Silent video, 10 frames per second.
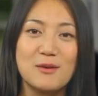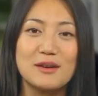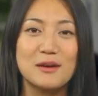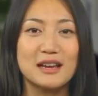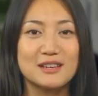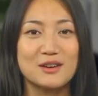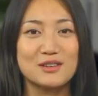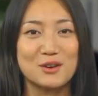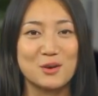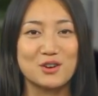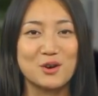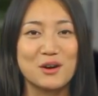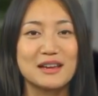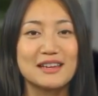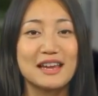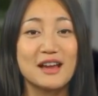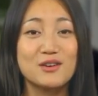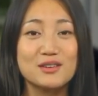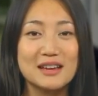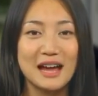with lasers to assure that they
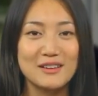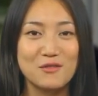understand